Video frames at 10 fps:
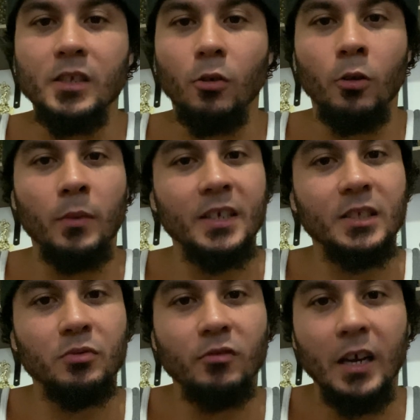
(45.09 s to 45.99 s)
all my
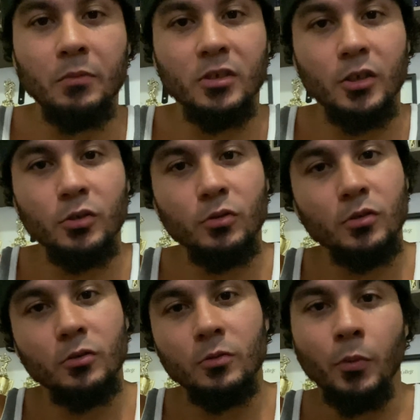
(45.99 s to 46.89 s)
subscribers on YouTube,